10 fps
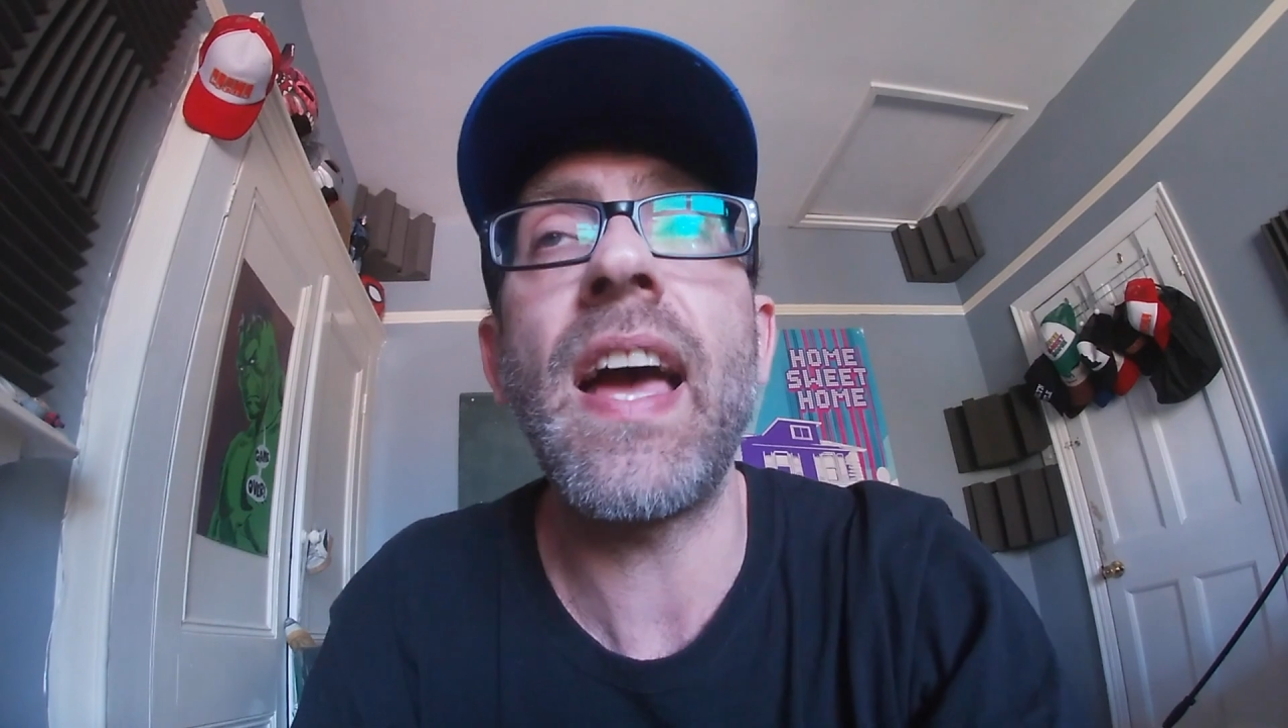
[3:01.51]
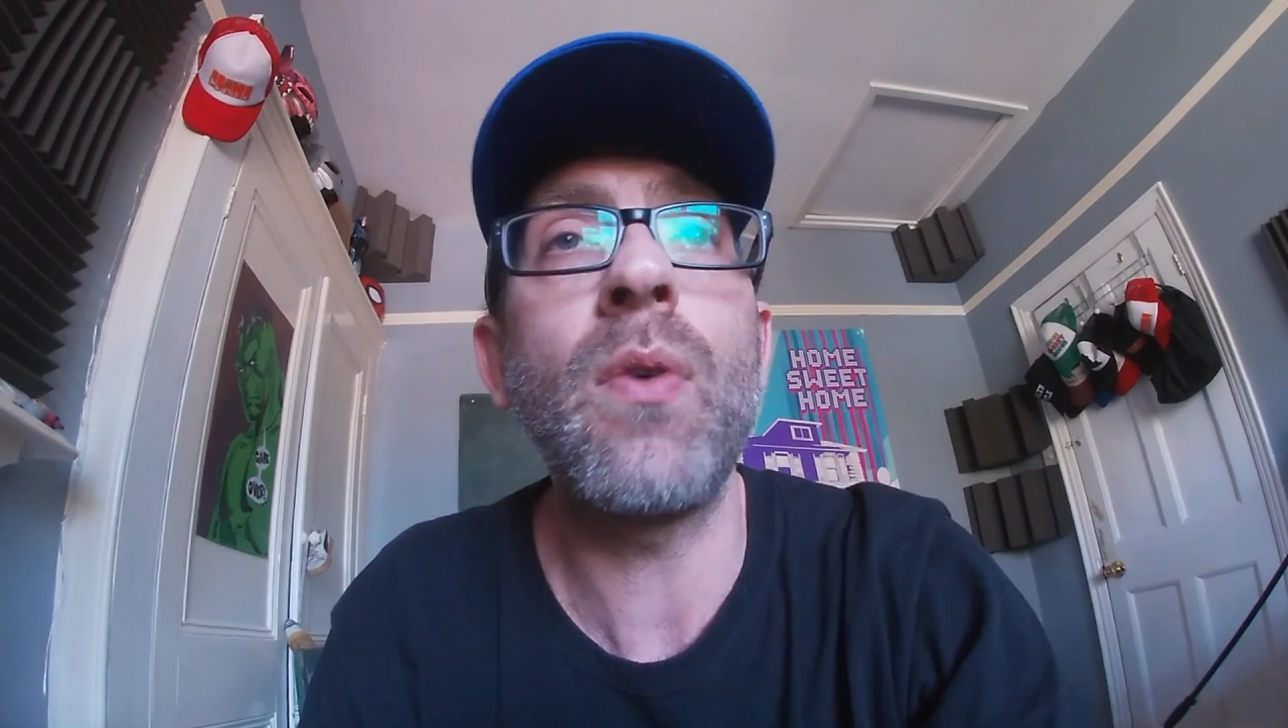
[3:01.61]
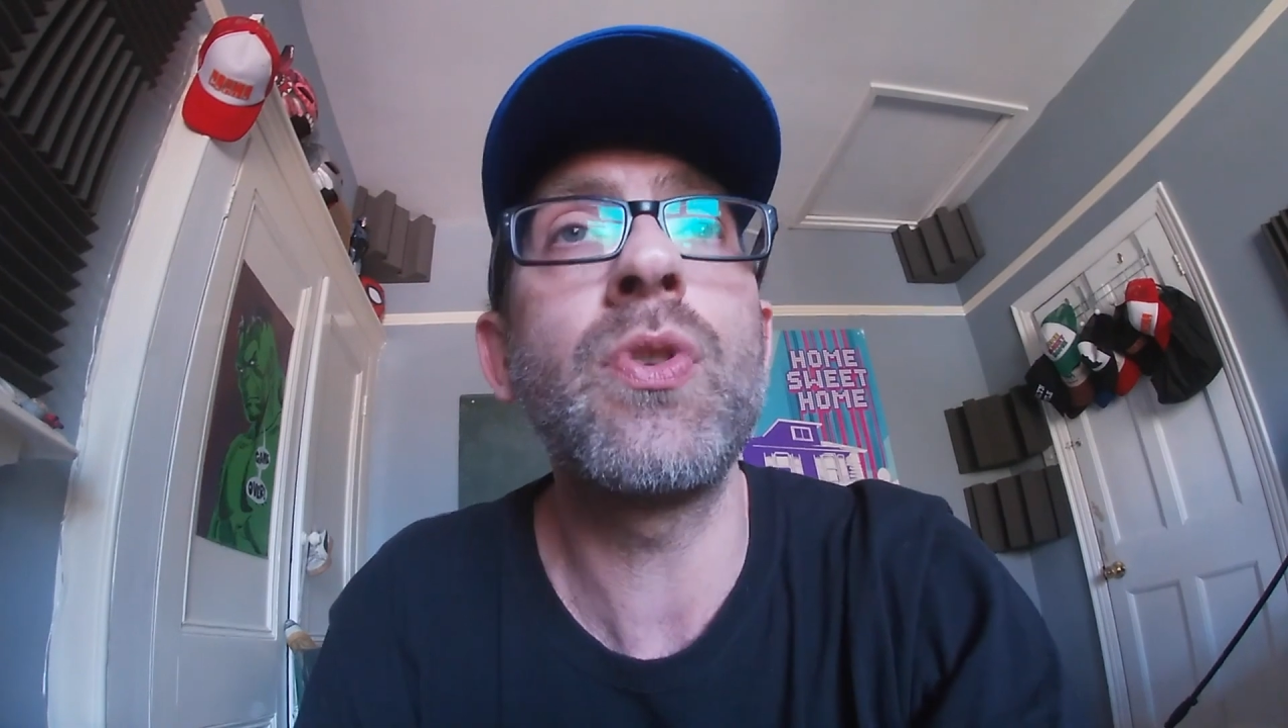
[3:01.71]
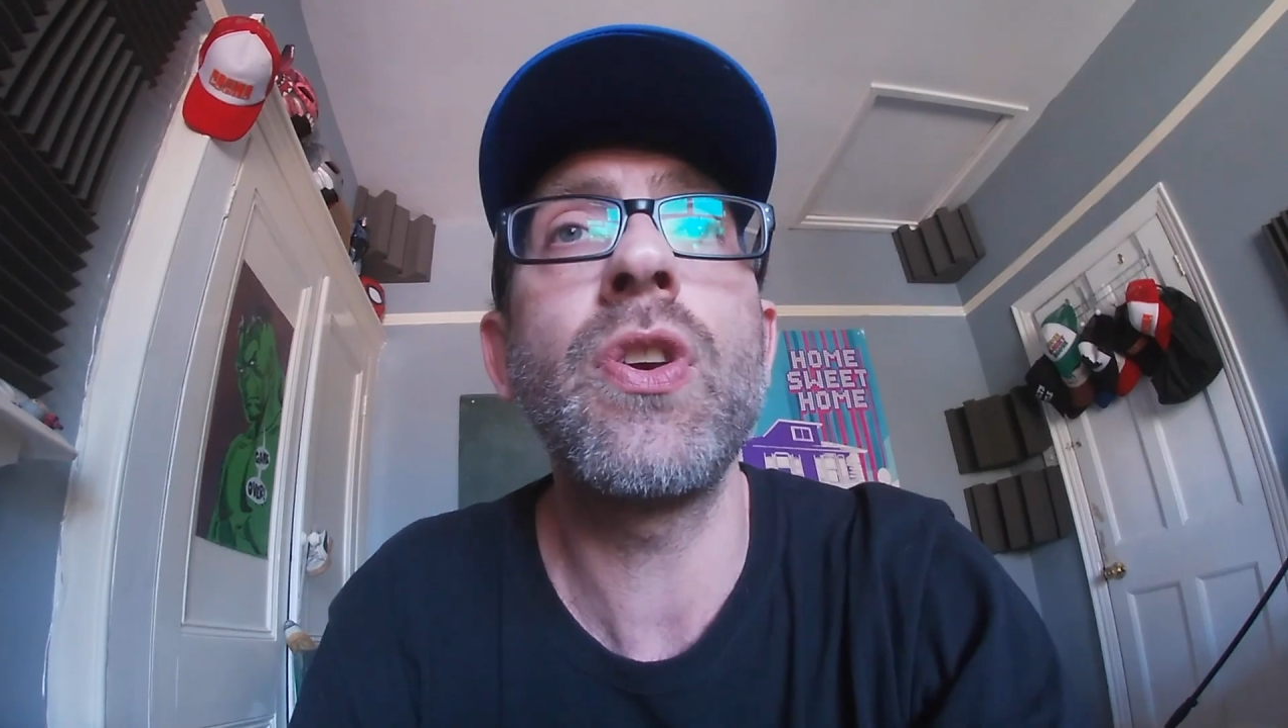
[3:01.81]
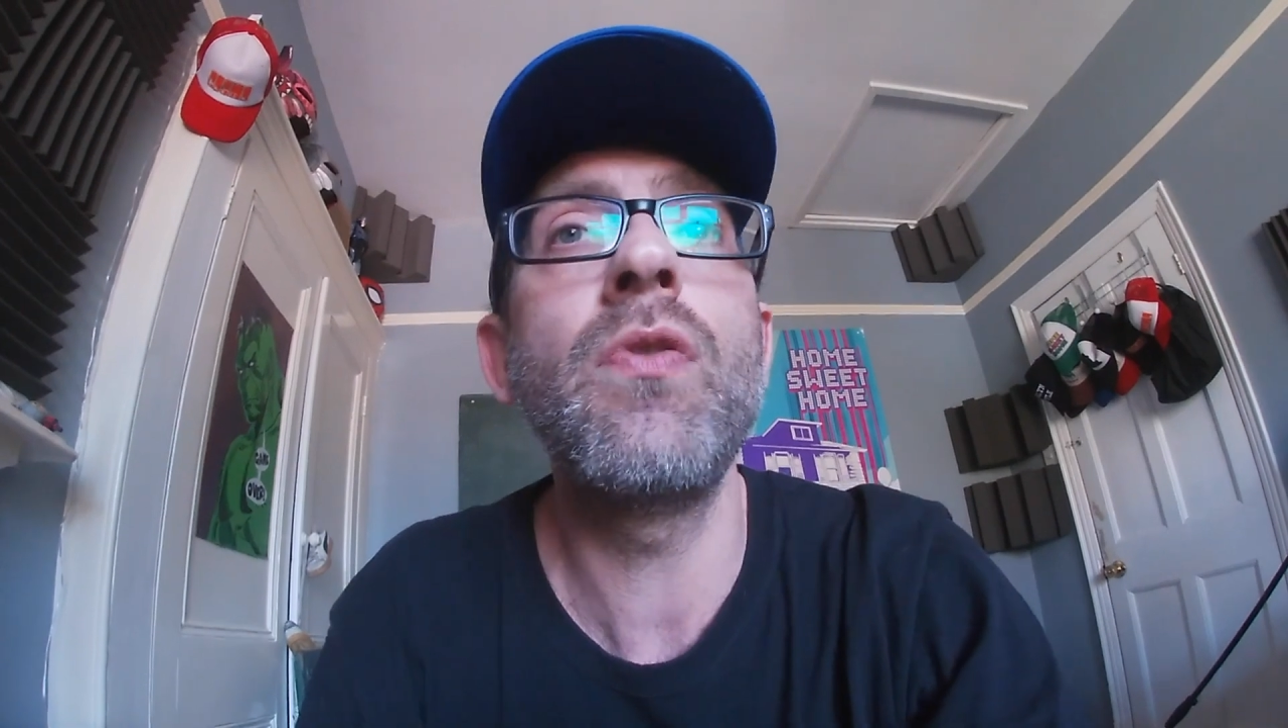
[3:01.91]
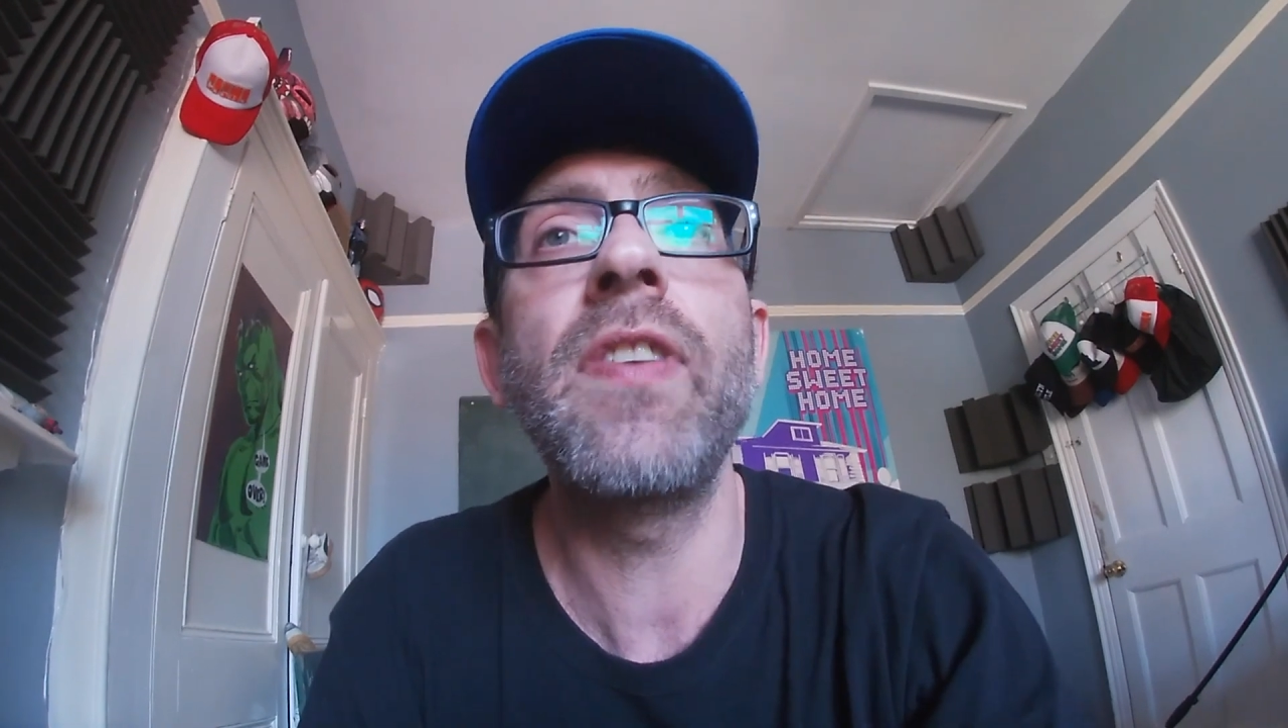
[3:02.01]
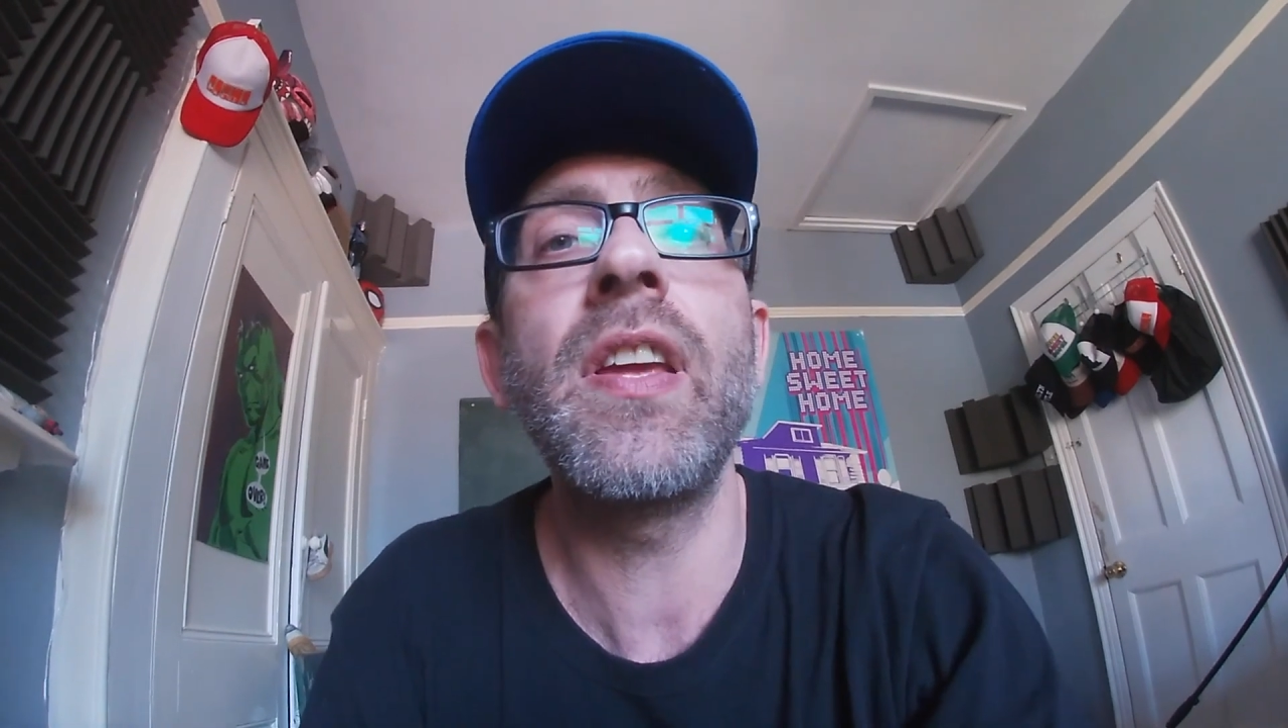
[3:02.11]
of how to